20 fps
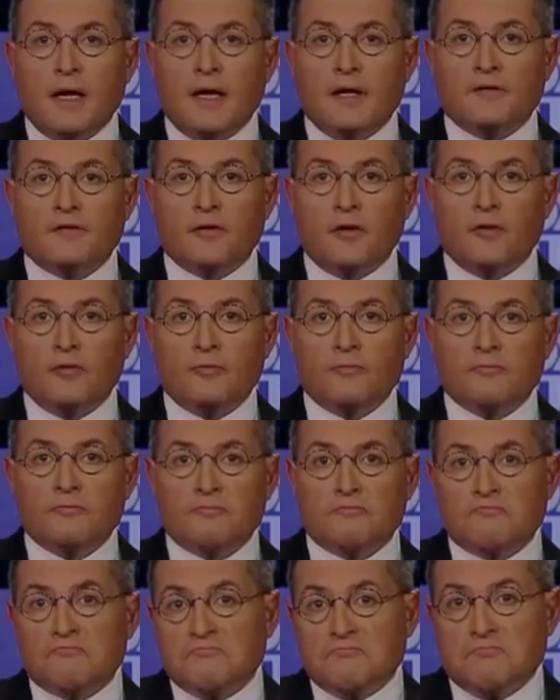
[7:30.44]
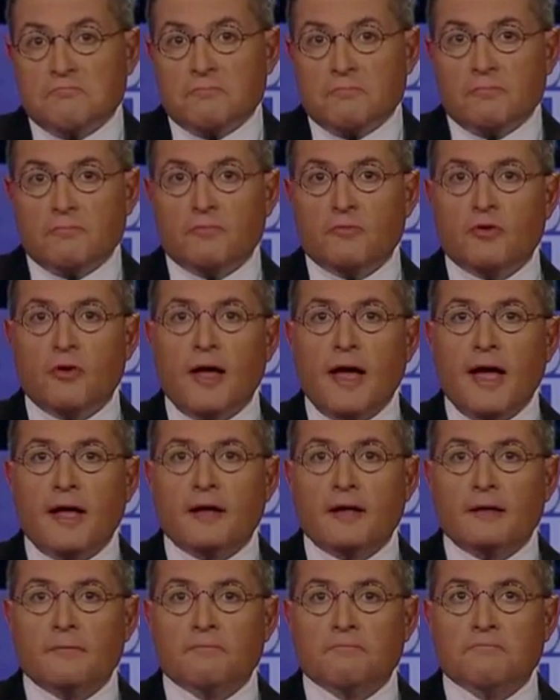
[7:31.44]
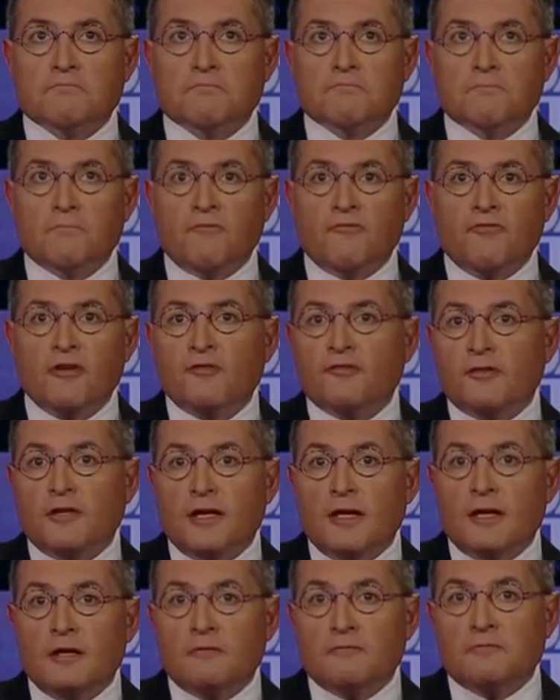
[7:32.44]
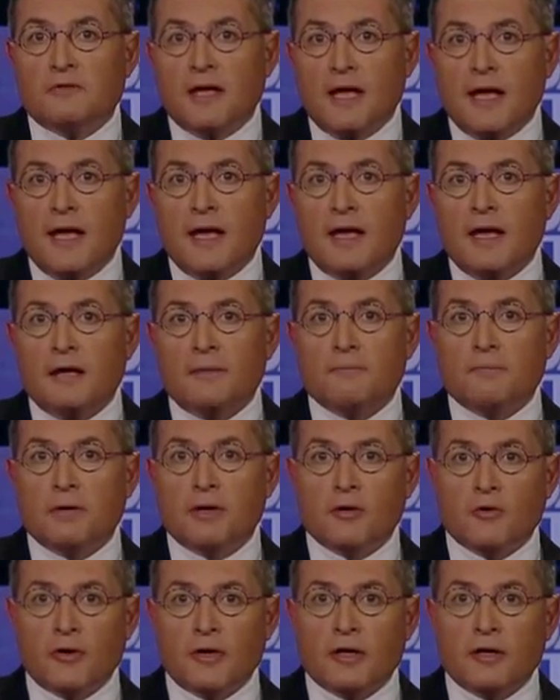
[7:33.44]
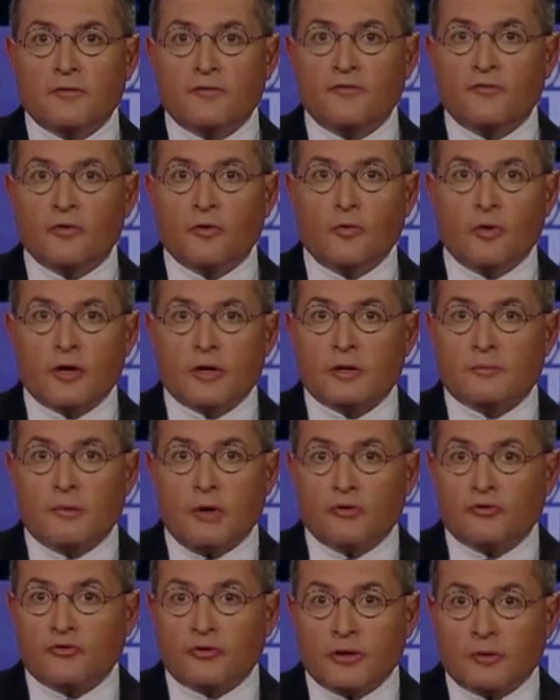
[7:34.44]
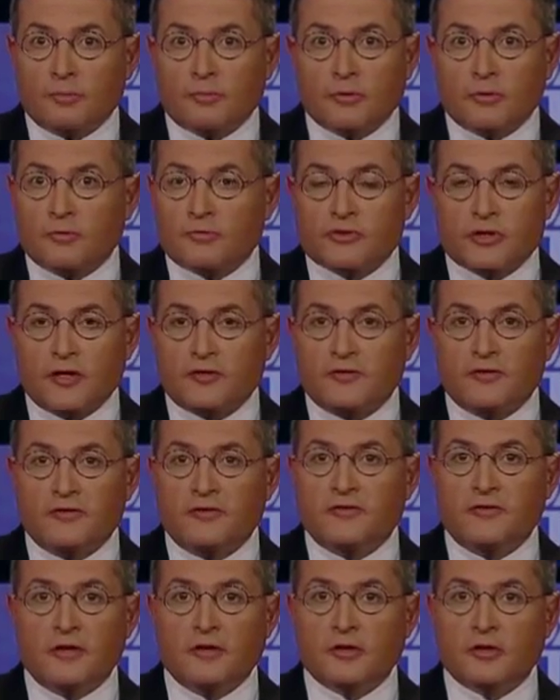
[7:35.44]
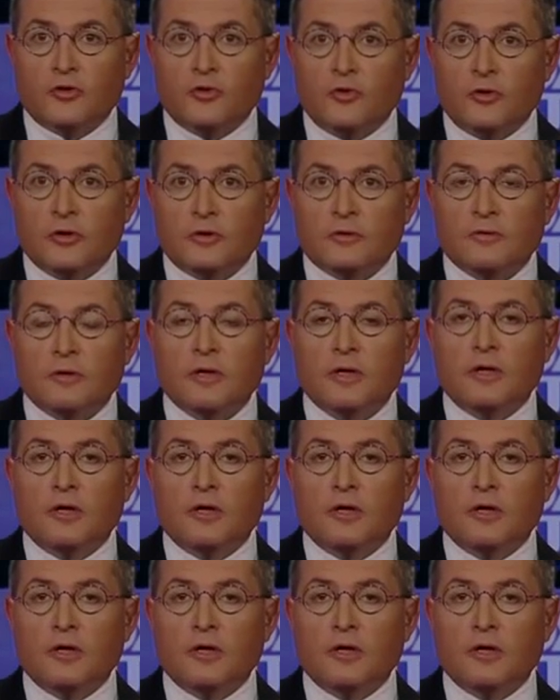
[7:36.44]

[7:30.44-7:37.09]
And so you had a fifty day period for one of the most liberal justices on the court,